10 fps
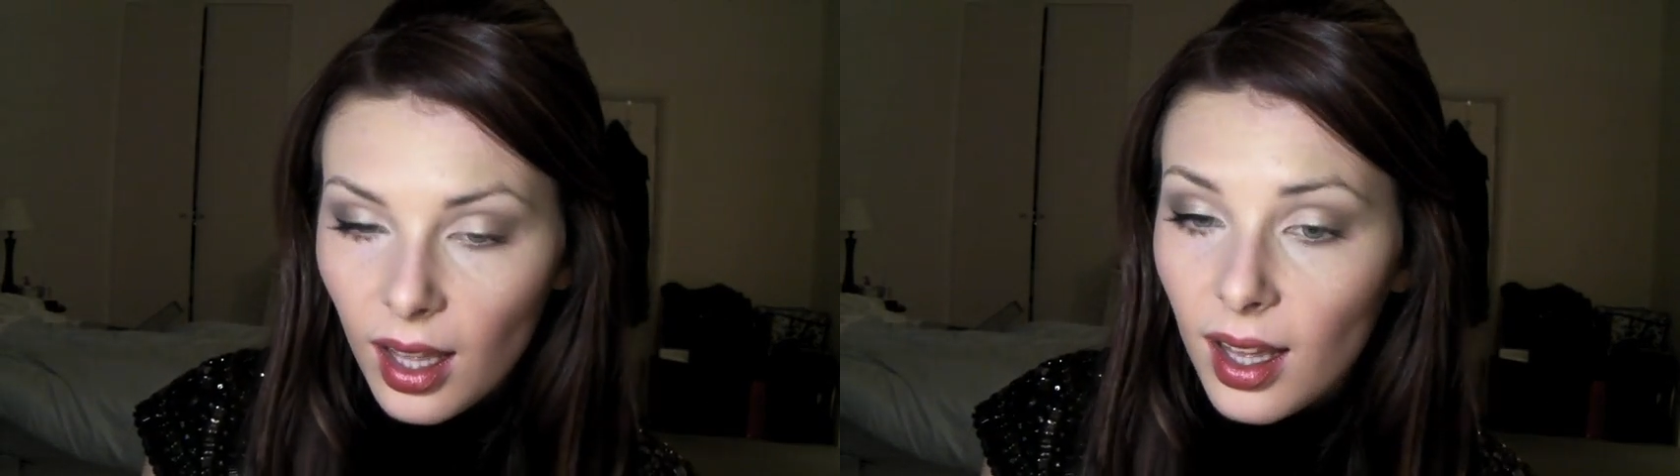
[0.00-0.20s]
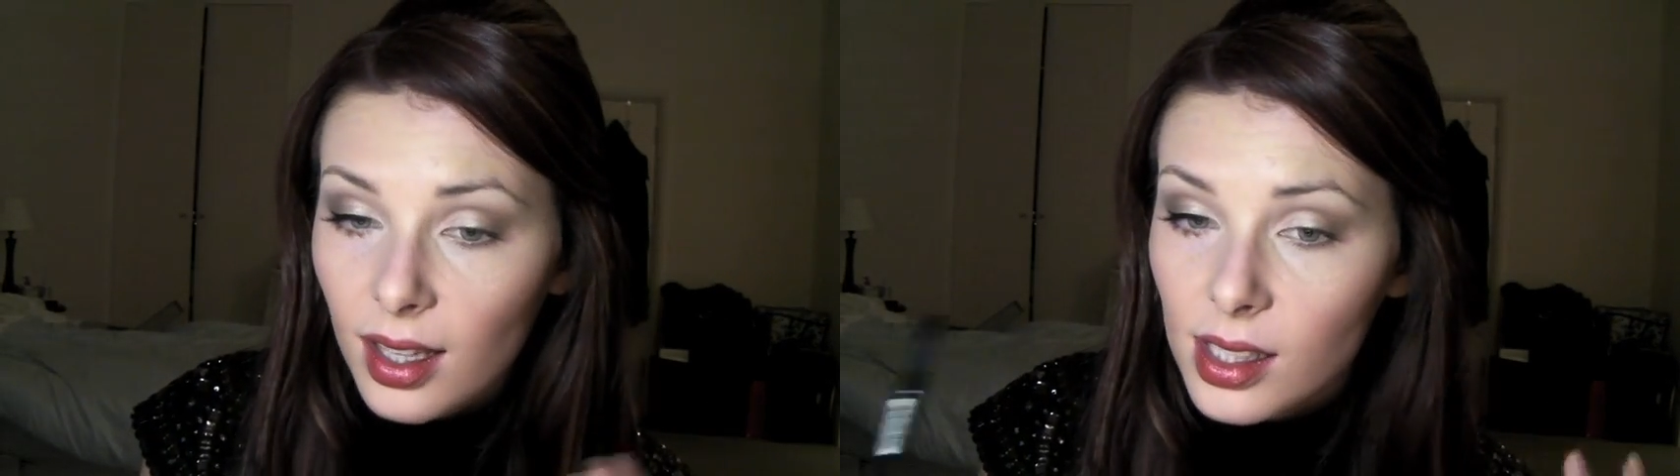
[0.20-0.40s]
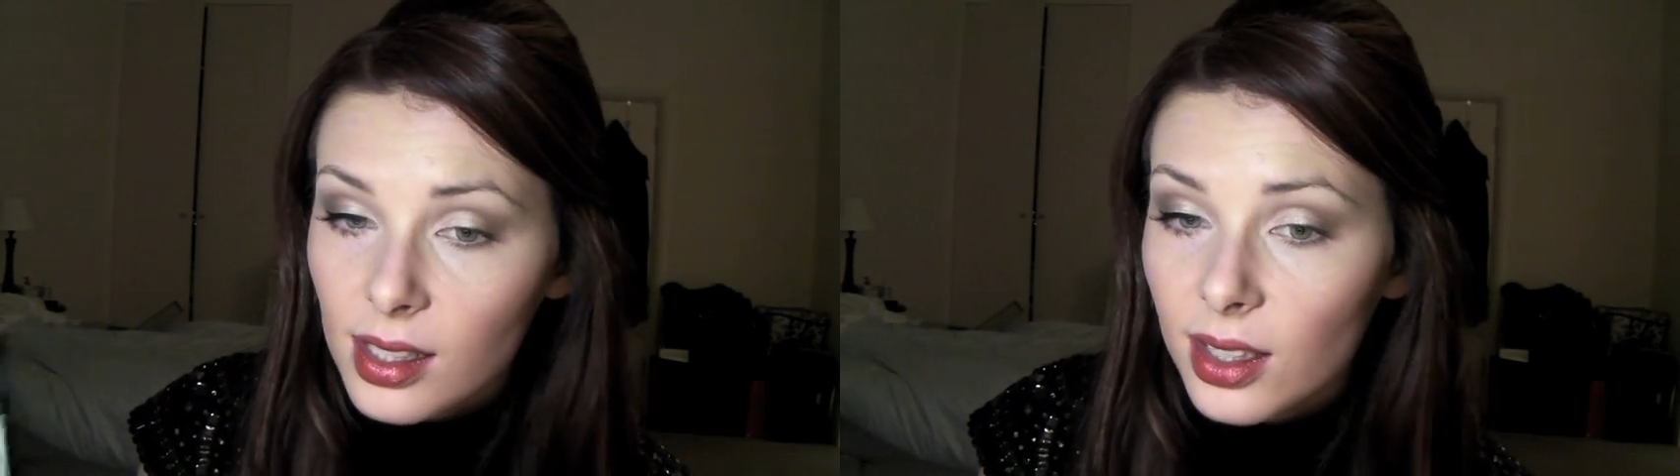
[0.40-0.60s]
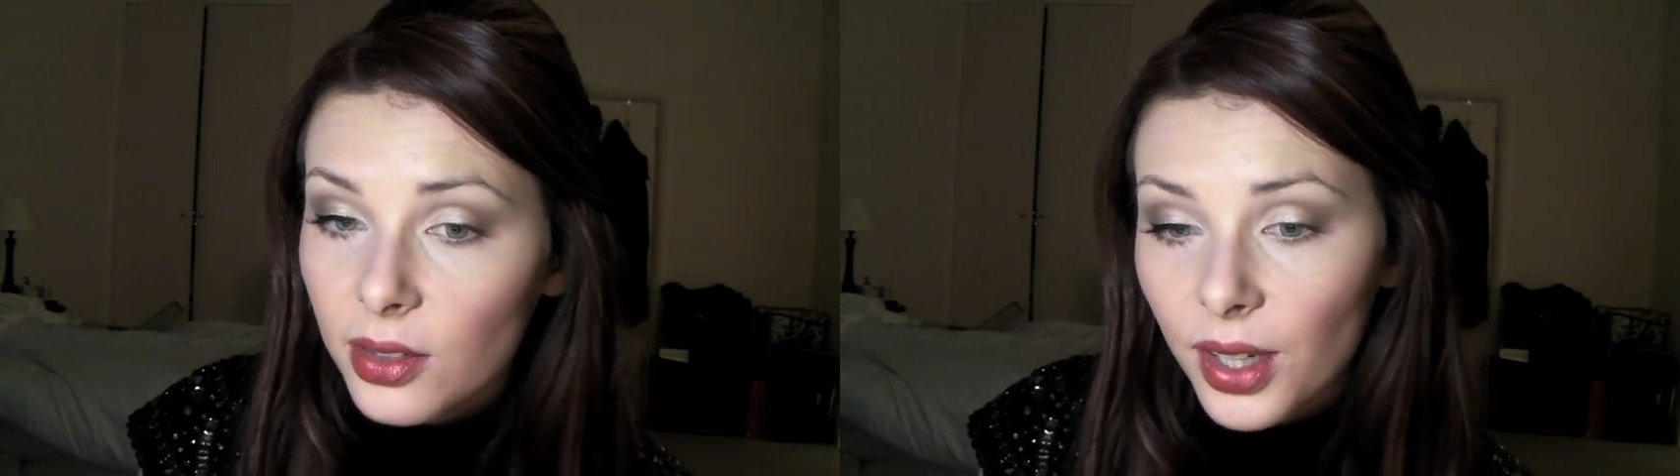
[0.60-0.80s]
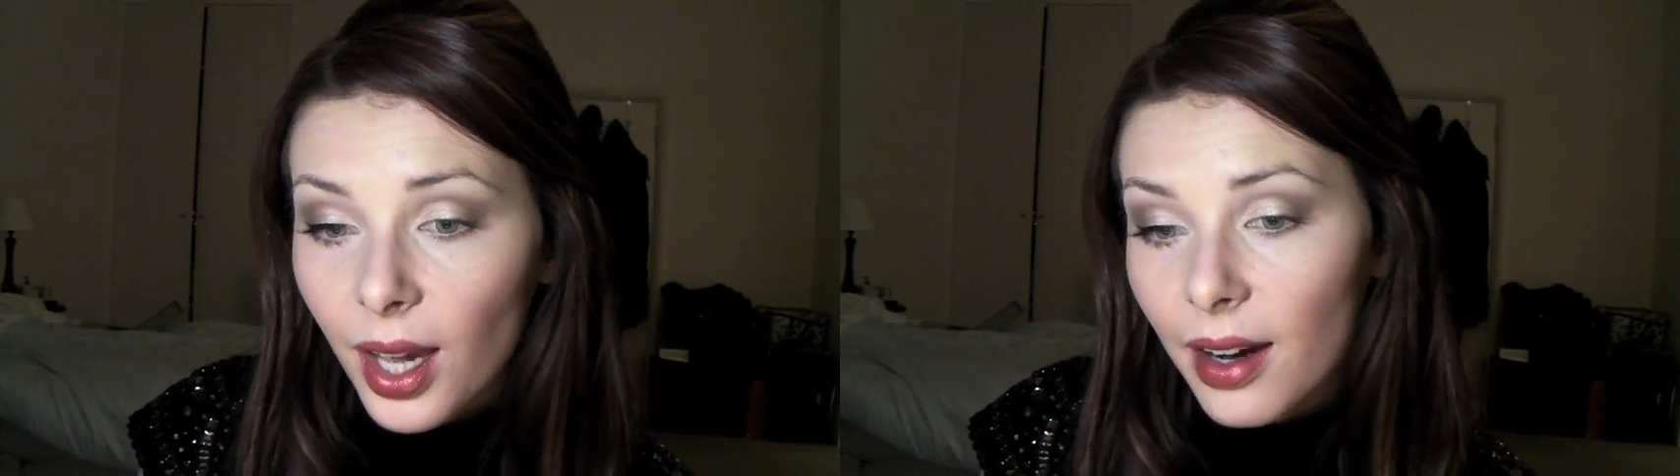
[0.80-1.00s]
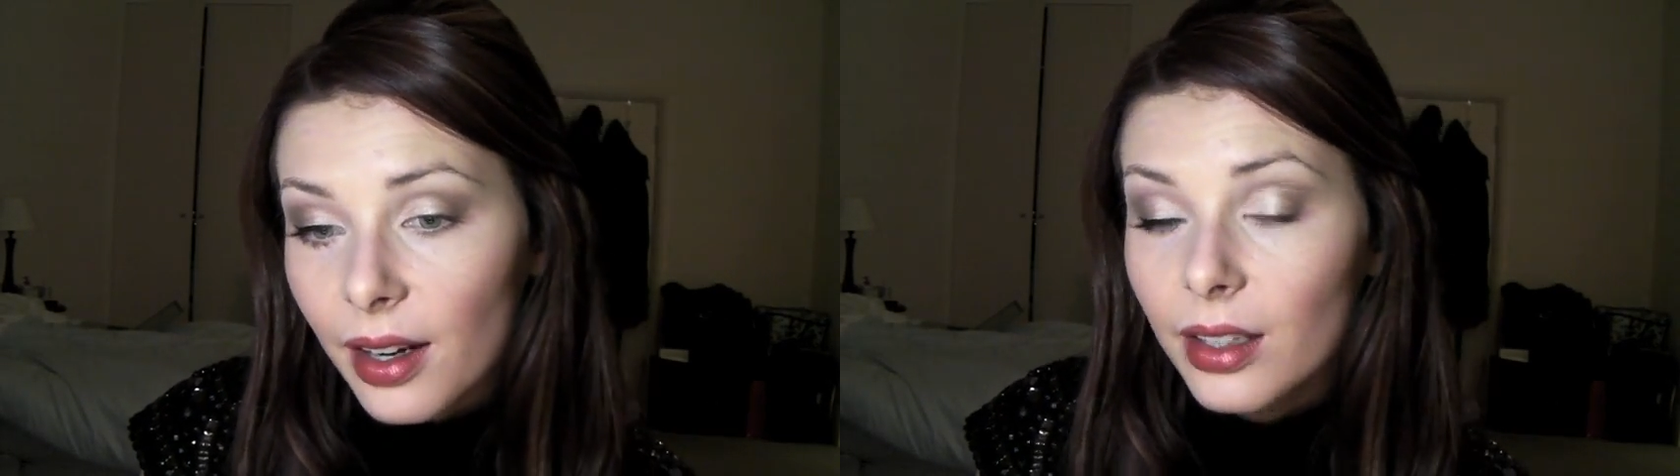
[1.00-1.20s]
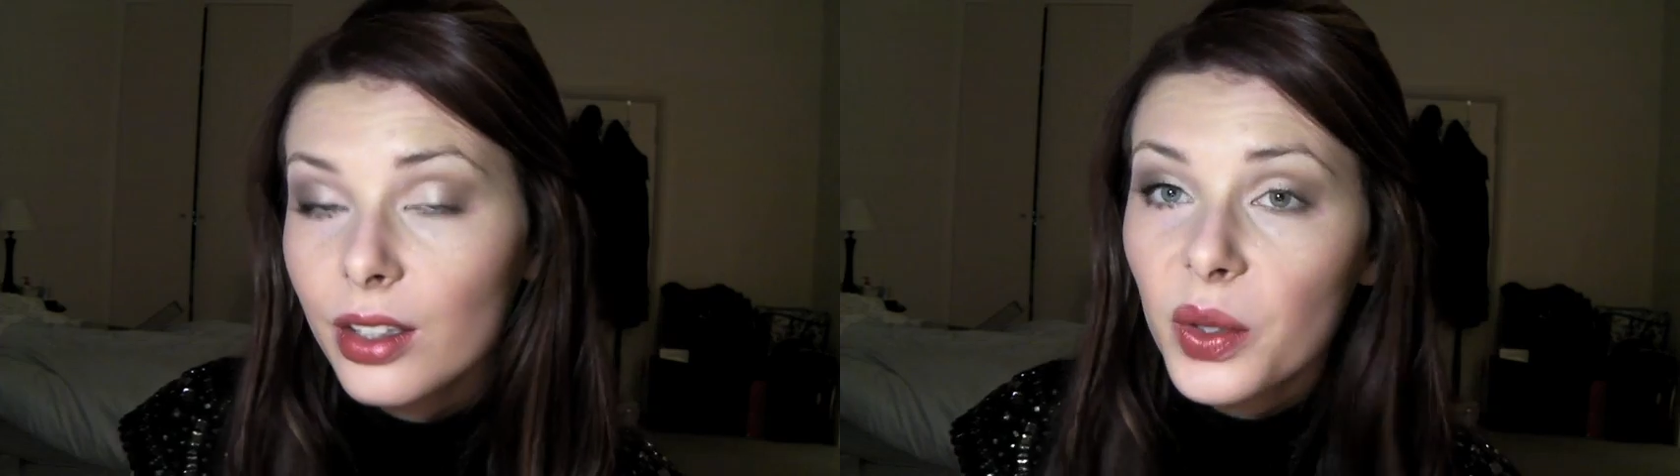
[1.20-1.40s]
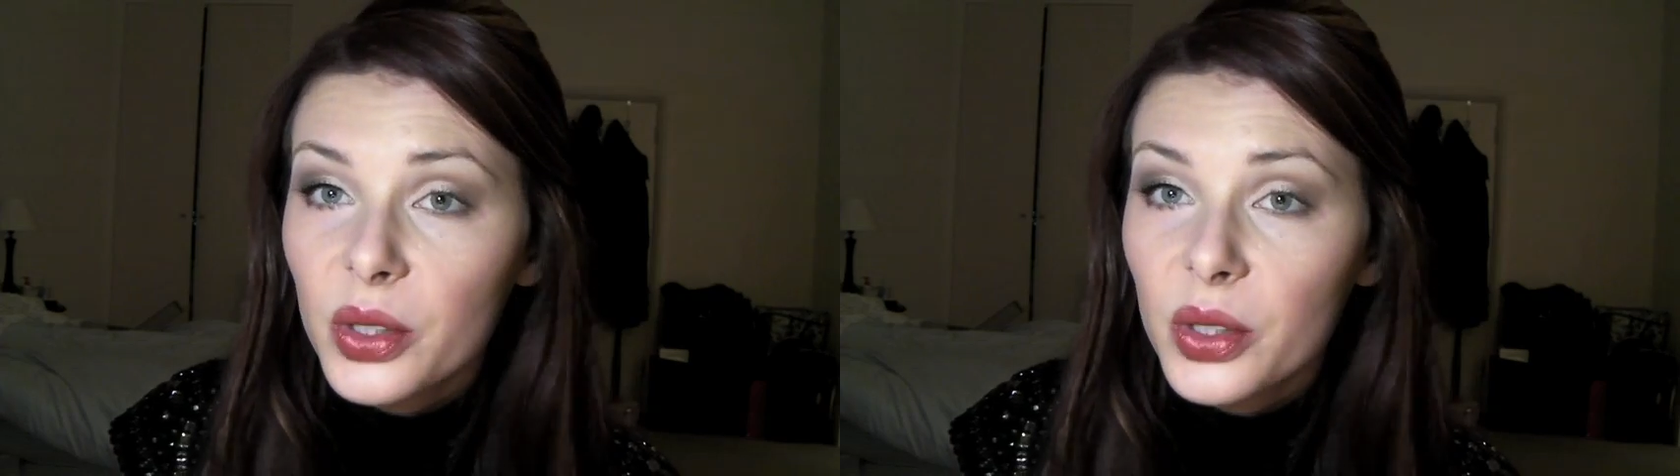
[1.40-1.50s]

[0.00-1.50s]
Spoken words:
and instead of carrying, you know,